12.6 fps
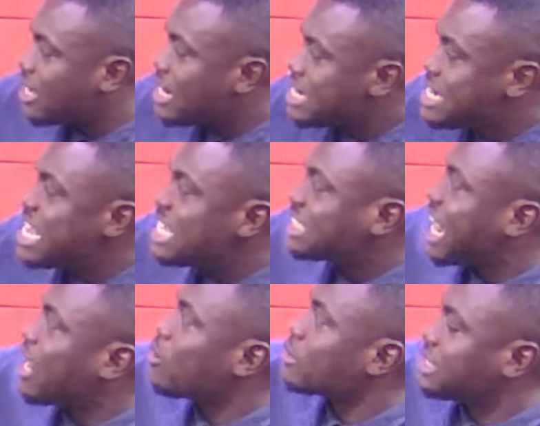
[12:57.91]
These
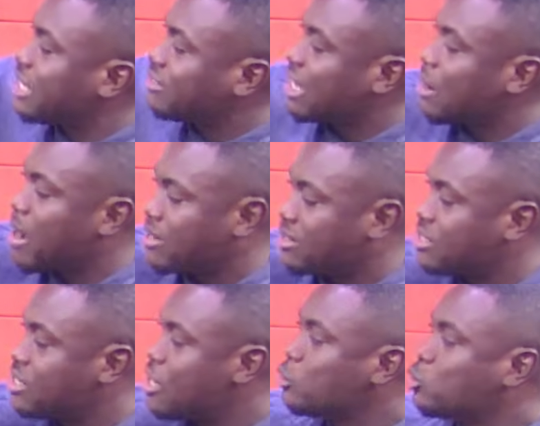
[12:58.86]
kind of centre backs
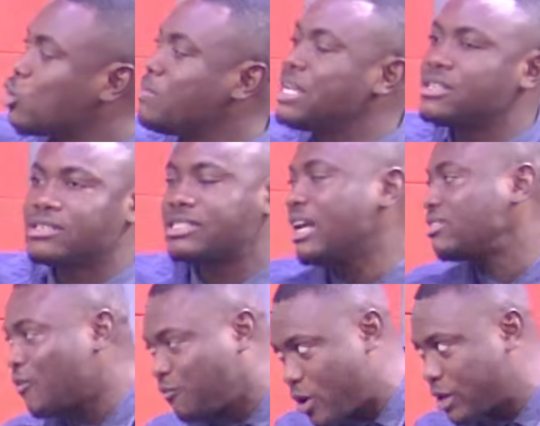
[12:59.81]
should be
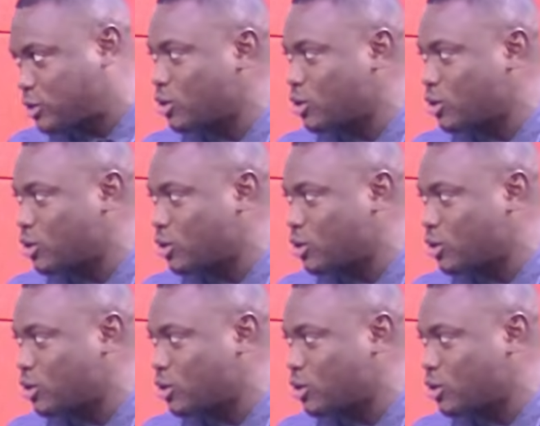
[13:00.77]
centre forward.